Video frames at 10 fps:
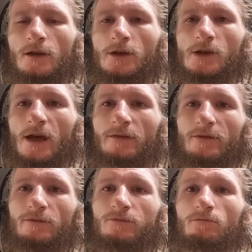You have
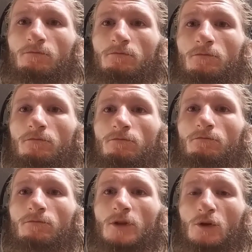
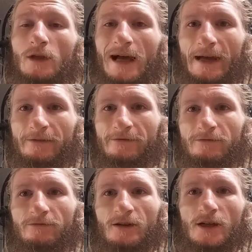your
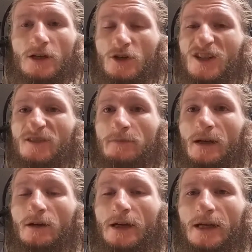life, your
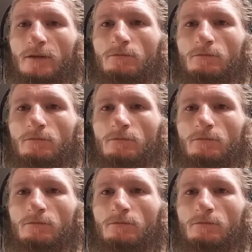spirit,